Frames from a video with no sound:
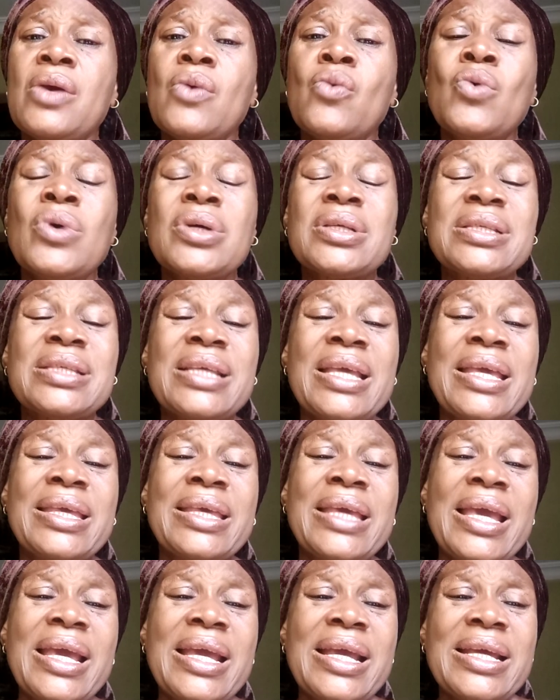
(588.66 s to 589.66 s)
Once
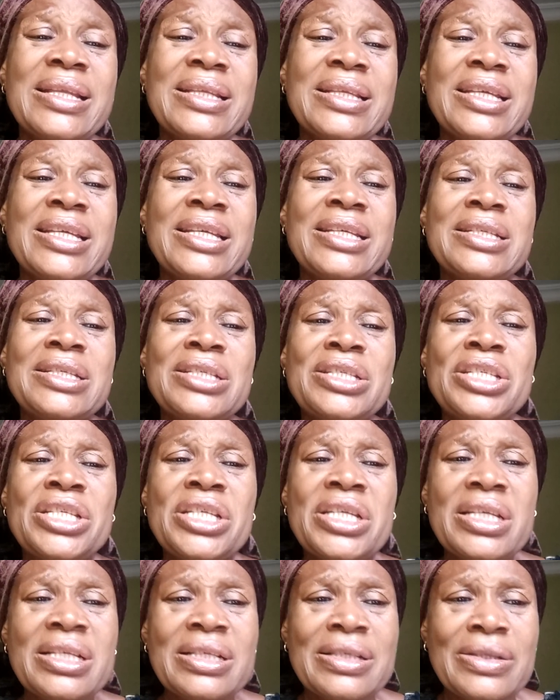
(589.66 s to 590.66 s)
again, in
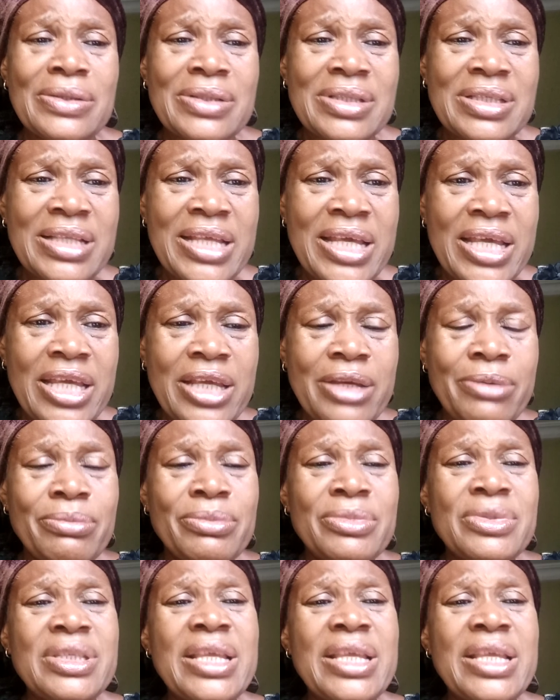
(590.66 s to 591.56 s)
Jesus' name,